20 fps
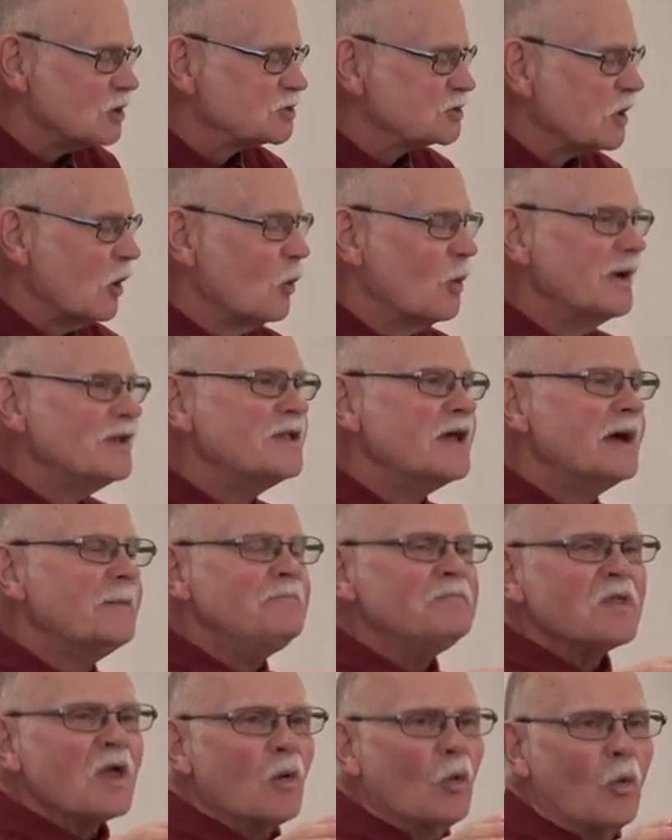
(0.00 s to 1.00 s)
So when
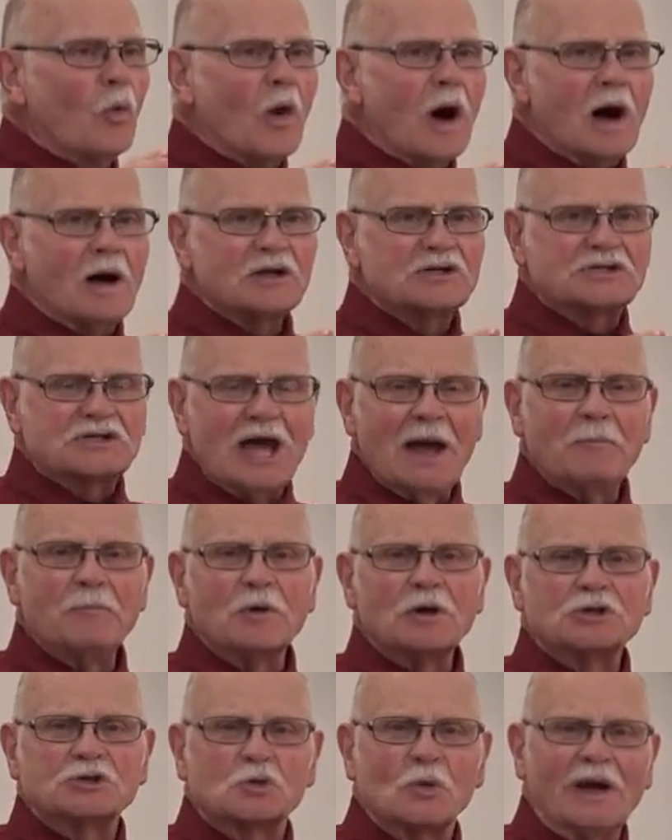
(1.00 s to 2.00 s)
the uh,
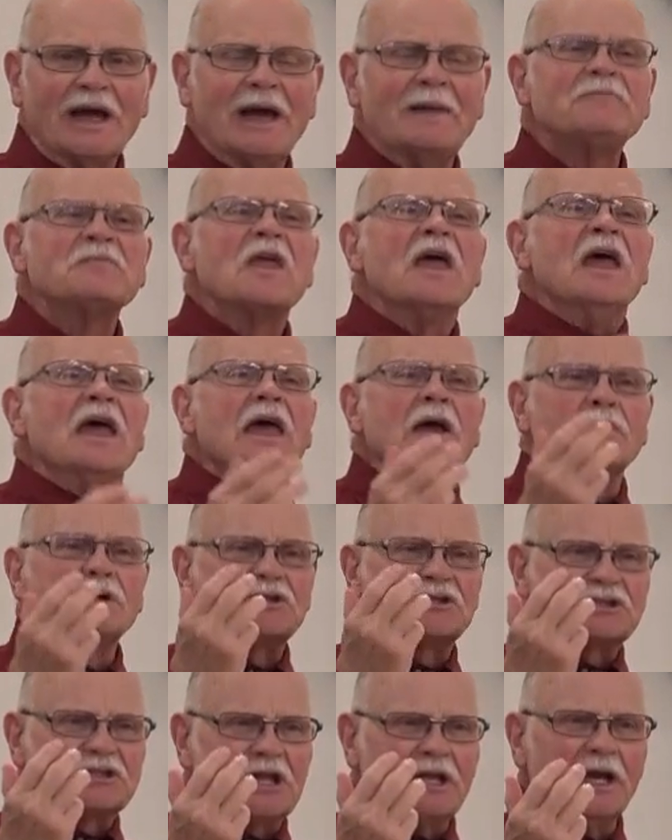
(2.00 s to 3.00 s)
shepherds went, he
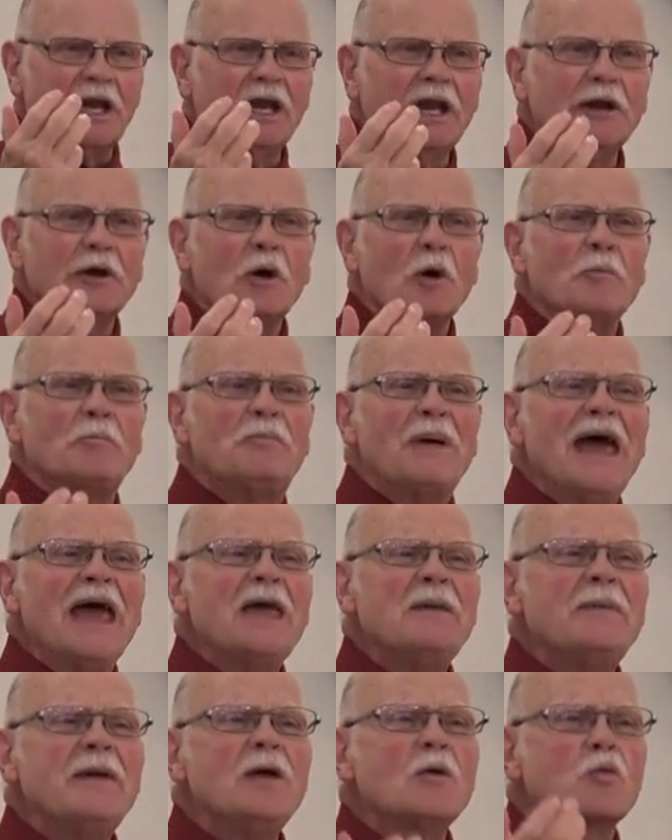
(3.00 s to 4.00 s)
was still a little
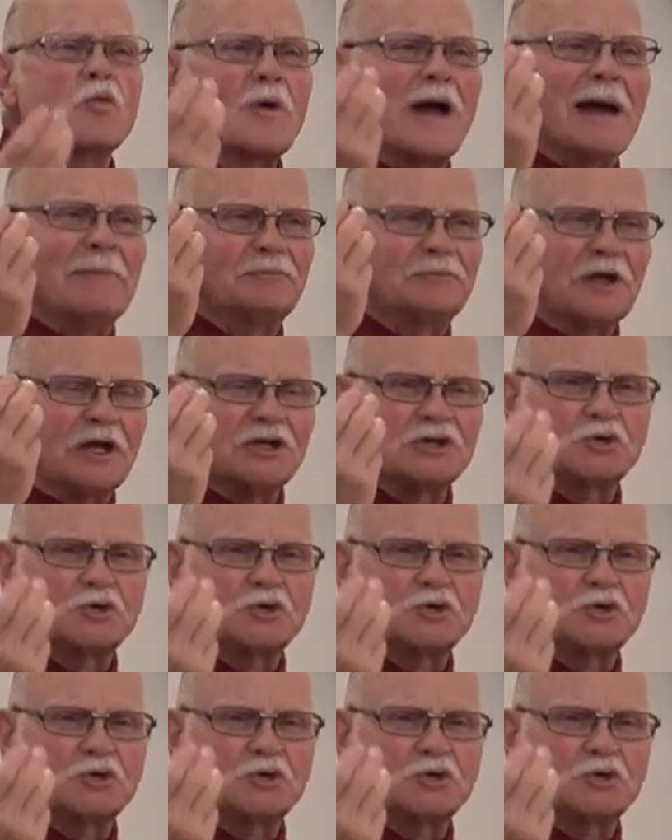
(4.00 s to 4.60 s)
baby wrapped in